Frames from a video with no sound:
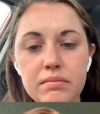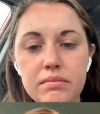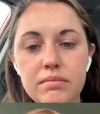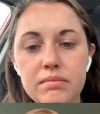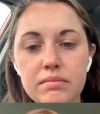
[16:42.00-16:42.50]

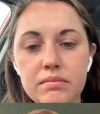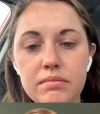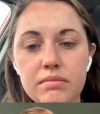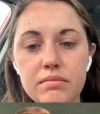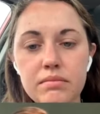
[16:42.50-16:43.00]

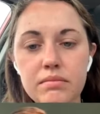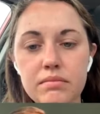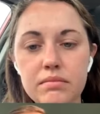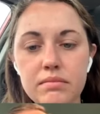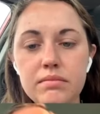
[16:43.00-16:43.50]

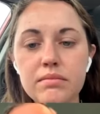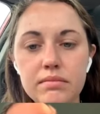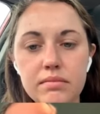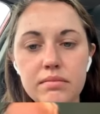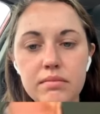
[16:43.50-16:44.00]

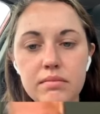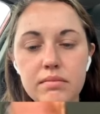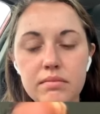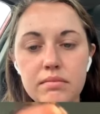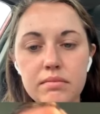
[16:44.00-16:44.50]

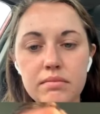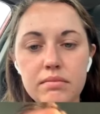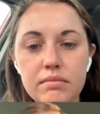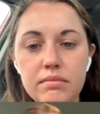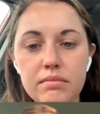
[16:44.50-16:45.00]

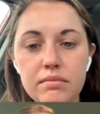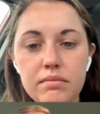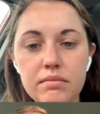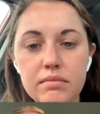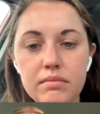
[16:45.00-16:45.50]

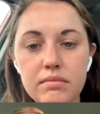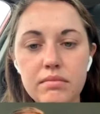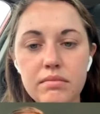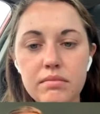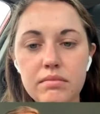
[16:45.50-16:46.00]

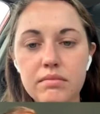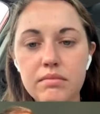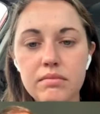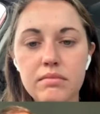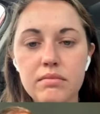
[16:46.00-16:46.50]

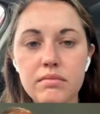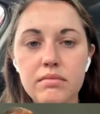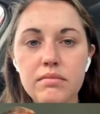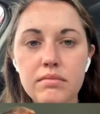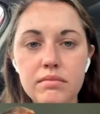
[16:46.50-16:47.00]

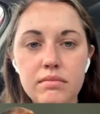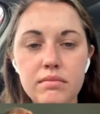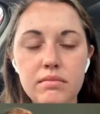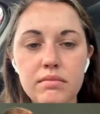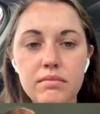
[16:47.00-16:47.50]

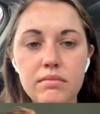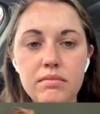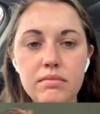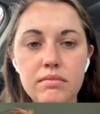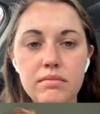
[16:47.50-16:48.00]

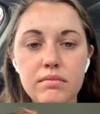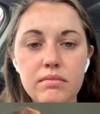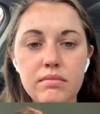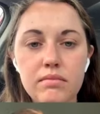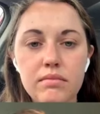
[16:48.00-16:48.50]

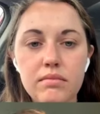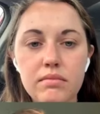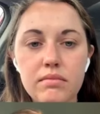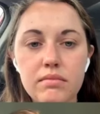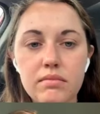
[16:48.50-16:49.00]
(not speaking)